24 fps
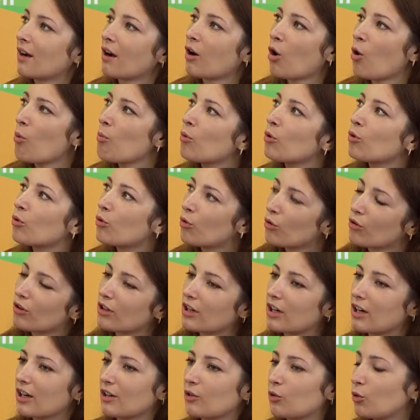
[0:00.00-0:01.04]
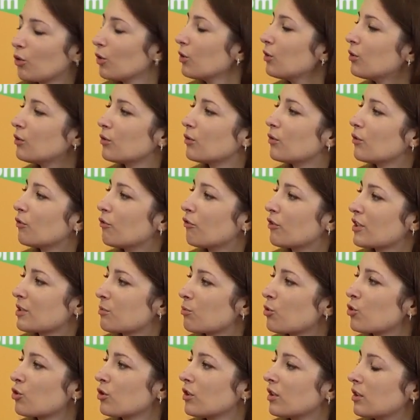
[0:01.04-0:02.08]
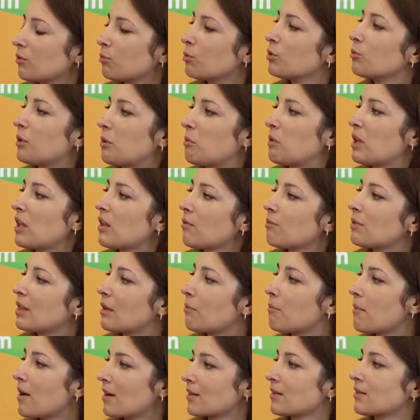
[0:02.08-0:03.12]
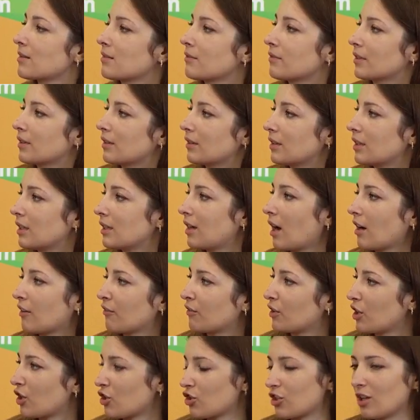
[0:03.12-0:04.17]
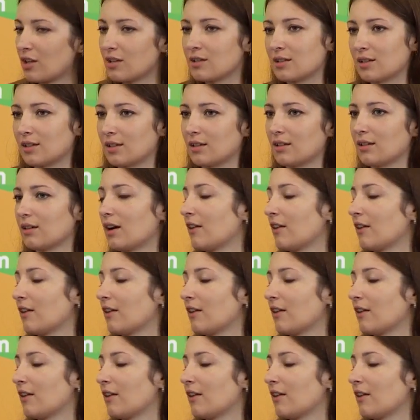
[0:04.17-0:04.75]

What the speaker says: Is it possible to use electric power plants for